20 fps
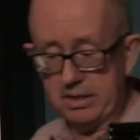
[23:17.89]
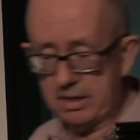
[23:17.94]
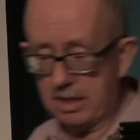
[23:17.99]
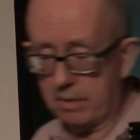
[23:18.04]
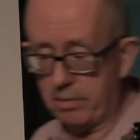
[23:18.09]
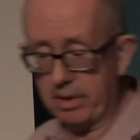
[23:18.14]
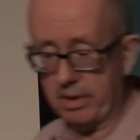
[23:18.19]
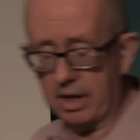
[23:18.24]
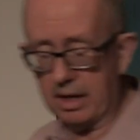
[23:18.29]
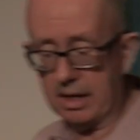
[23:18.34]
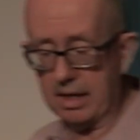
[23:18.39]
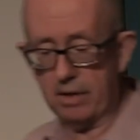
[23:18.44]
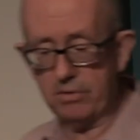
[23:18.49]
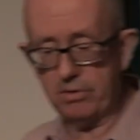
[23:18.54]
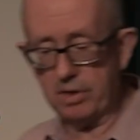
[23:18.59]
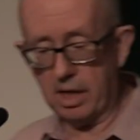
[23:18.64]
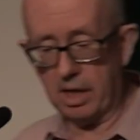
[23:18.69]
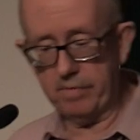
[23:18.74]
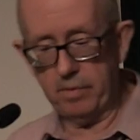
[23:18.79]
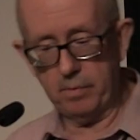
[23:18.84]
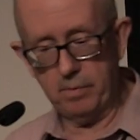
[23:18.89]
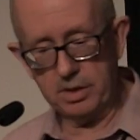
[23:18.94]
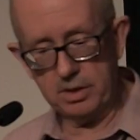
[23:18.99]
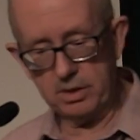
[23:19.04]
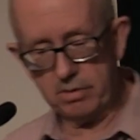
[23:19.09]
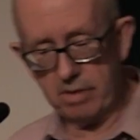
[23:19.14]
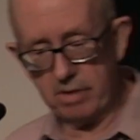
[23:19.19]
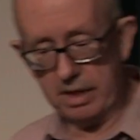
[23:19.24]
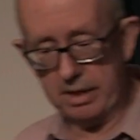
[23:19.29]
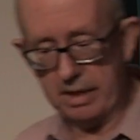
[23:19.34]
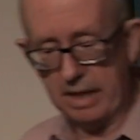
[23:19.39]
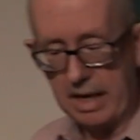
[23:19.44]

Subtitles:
Stick with iCloud Drive. It works great.